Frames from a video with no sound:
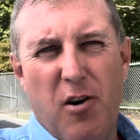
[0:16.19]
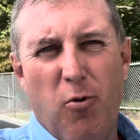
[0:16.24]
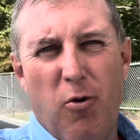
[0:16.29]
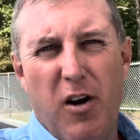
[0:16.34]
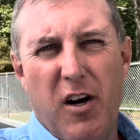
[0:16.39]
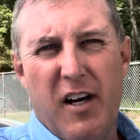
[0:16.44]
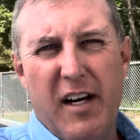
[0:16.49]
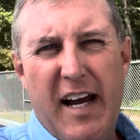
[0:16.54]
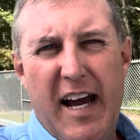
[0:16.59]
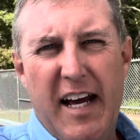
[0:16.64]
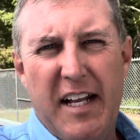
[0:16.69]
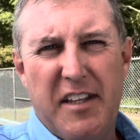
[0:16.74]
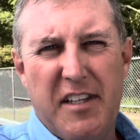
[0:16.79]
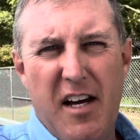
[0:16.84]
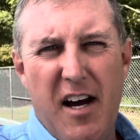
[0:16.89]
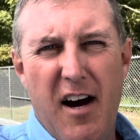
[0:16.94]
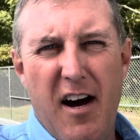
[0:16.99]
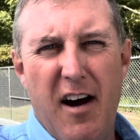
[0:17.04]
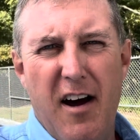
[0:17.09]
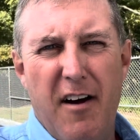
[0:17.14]
work at
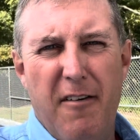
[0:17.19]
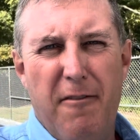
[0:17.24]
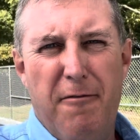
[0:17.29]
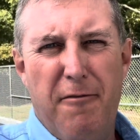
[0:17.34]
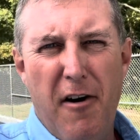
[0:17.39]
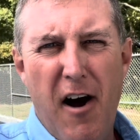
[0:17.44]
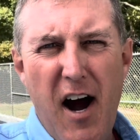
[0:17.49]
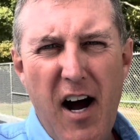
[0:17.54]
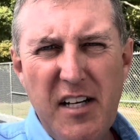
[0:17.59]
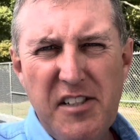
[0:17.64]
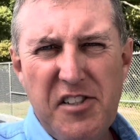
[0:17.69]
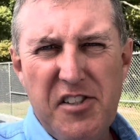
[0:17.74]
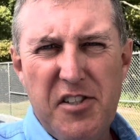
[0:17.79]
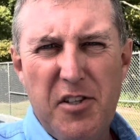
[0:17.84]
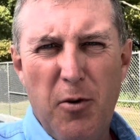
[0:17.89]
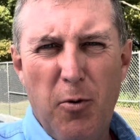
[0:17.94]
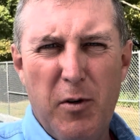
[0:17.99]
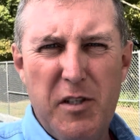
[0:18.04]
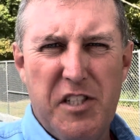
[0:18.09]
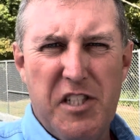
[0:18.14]
Foss,
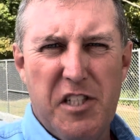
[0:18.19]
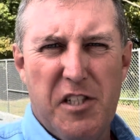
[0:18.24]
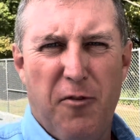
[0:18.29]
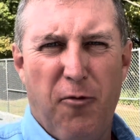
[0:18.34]
which is